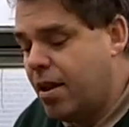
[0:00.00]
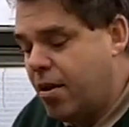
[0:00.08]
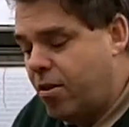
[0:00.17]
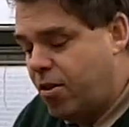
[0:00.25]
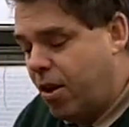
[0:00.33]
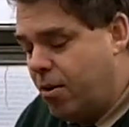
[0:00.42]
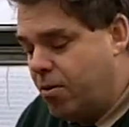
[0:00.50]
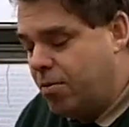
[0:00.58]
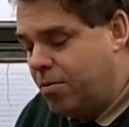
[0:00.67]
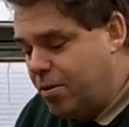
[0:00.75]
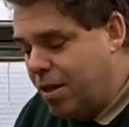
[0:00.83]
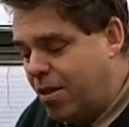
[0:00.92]
So
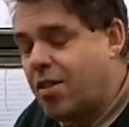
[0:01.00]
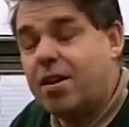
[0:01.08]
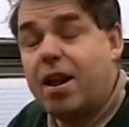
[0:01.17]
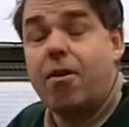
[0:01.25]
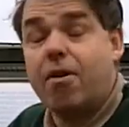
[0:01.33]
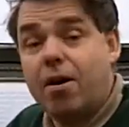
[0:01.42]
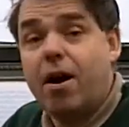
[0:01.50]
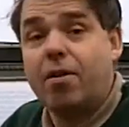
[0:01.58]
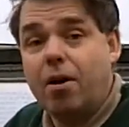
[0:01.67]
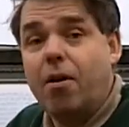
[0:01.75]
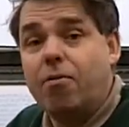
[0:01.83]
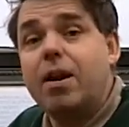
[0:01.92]
this is an area
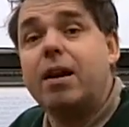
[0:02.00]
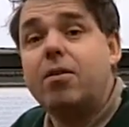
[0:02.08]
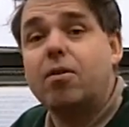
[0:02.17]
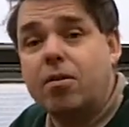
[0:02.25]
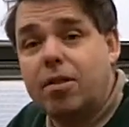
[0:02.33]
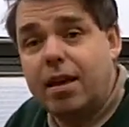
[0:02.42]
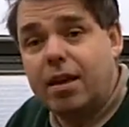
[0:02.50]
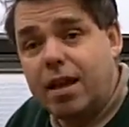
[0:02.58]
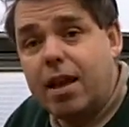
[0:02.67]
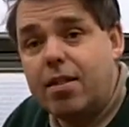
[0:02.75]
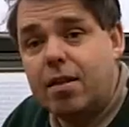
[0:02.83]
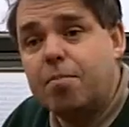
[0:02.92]
I really do think it
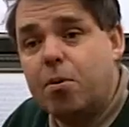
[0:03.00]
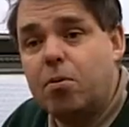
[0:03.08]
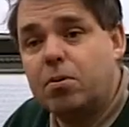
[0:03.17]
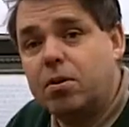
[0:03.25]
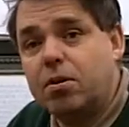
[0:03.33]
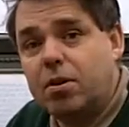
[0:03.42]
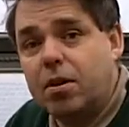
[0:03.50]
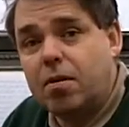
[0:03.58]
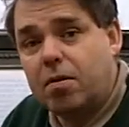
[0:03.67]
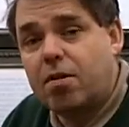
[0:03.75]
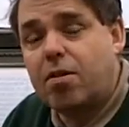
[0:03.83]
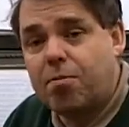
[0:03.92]
is important to
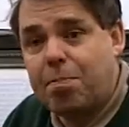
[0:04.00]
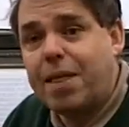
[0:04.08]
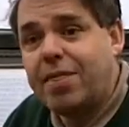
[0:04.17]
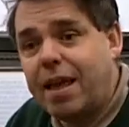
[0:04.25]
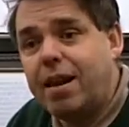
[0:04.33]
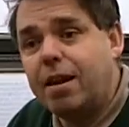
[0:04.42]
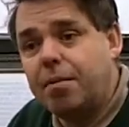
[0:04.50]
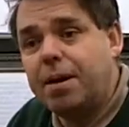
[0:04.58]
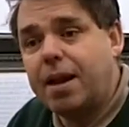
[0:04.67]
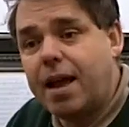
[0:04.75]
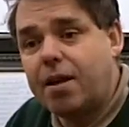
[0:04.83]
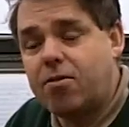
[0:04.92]
spend that little
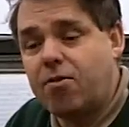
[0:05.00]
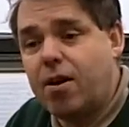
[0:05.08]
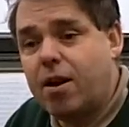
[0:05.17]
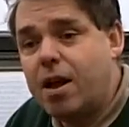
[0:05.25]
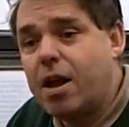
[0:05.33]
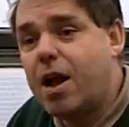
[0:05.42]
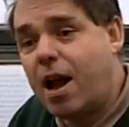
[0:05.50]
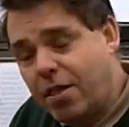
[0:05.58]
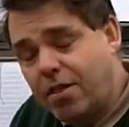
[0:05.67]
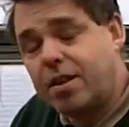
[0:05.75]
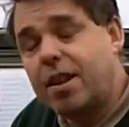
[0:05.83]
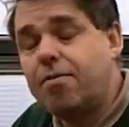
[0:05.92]
bit extra, and
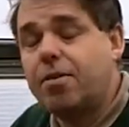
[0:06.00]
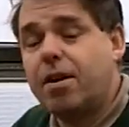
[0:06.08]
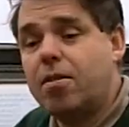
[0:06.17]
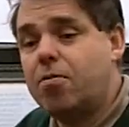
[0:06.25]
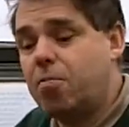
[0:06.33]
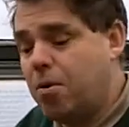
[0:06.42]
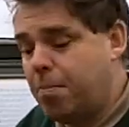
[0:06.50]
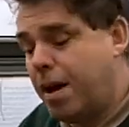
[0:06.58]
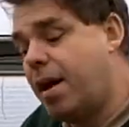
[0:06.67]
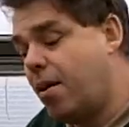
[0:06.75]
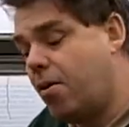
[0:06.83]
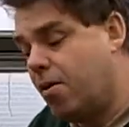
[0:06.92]
the dividends will
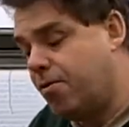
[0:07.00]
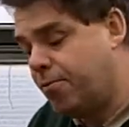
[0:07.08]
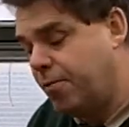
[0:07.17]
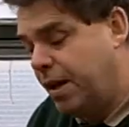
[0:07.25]
pay off.